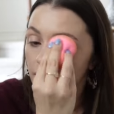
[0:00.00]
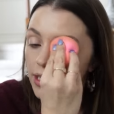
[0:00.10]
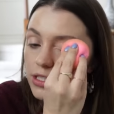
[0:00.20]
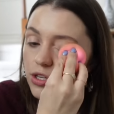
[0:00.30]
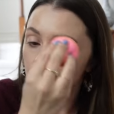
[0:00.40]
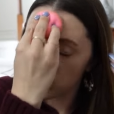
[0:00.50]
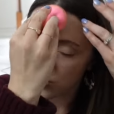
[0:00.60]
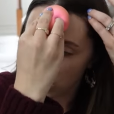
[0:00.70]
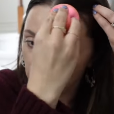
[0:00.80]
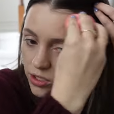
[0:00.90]
into
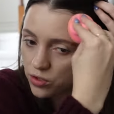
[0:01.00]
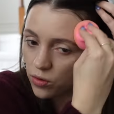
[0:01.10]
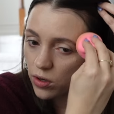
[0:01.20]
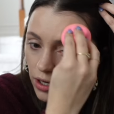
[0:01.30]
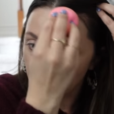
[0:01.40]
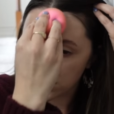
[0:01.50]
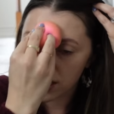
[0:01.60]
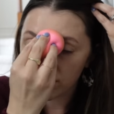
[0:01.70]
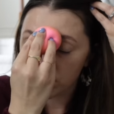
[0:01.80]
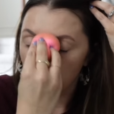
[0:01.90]
drugstore and
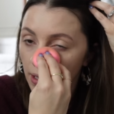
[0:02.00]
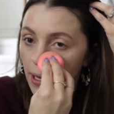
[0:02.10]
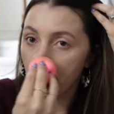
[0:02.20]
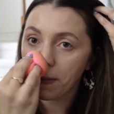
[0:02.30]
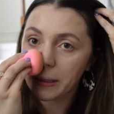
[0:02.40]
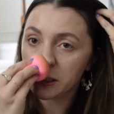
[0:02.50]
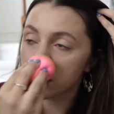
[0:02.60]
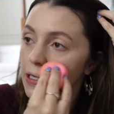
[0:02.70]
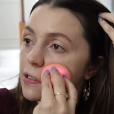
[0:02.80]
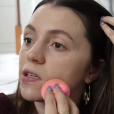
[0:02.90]
saving money. I mean,
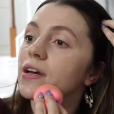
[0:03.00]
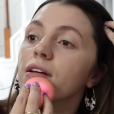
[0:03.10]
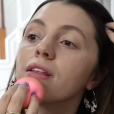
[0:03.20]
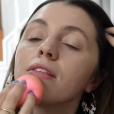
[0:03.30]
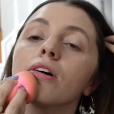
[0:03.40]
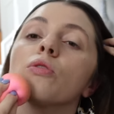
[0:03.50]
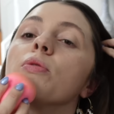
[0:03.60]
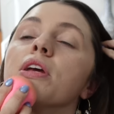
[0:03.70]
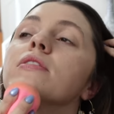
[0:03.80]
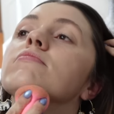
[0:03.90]
she is like the
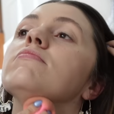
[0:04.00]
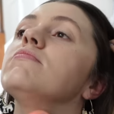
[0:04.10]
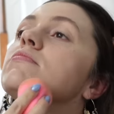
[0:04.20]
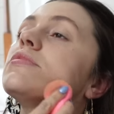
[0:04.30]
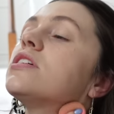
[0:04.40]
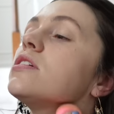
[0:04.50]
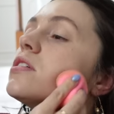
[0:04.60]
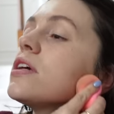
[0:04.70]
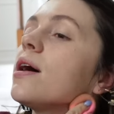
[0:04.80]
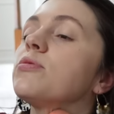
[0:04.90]
queen. She is
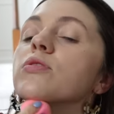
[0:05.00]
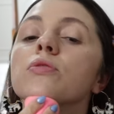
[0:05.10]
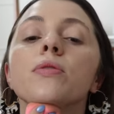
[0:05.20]
the absolute